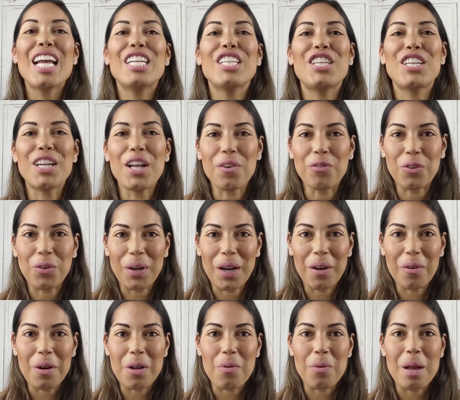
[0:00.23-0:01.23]
Janelle
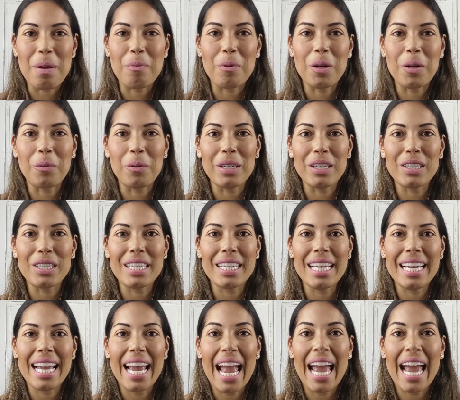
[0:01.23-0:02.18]
Ferrer with Waypoint Realty,